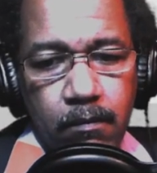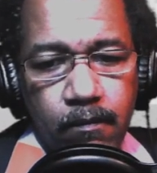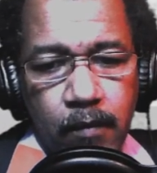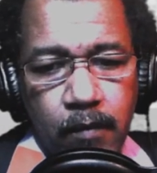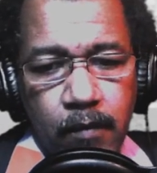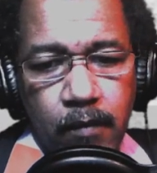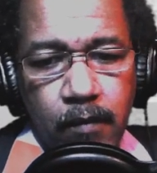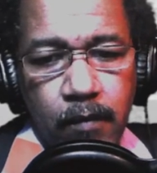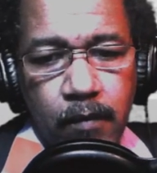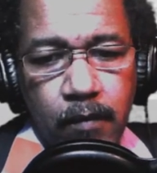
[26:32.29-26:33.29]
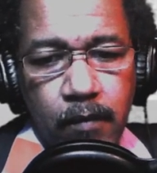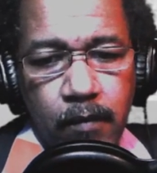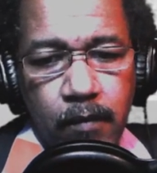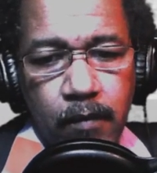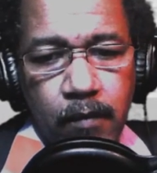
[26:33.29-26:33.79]
Now, I know those are strong
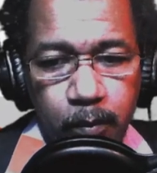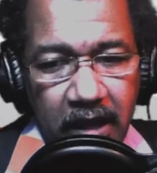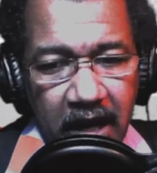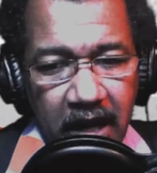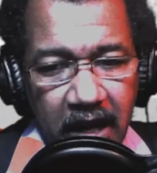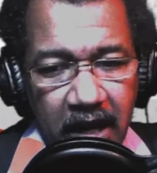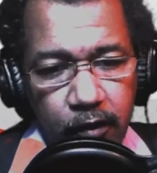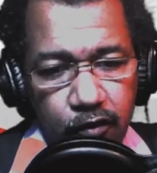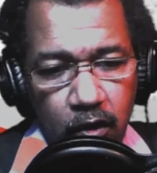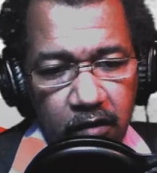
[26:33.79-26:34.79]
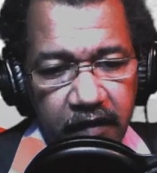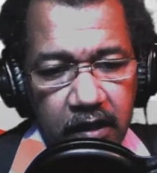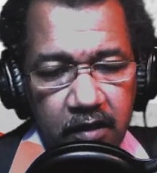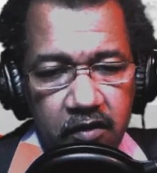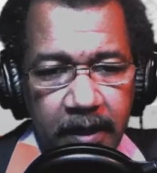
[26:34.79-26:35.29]
words, but I have very strong
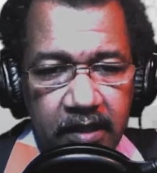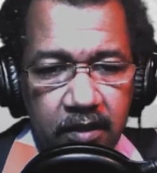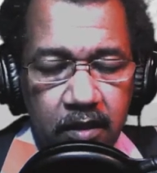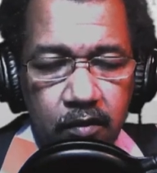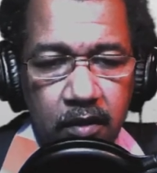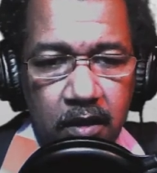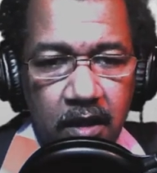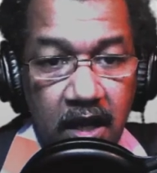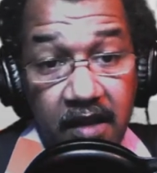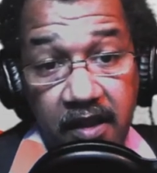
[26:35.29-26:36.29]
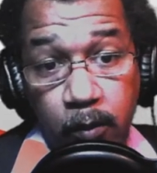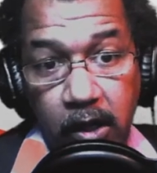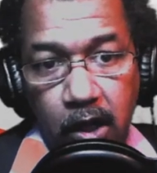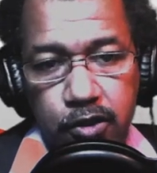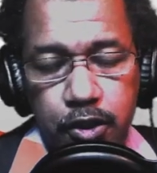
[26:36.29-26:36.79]
feelings about this. And I think we
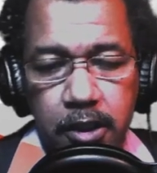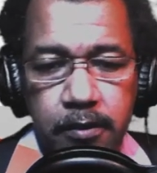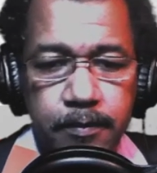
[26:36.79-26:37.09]
all should.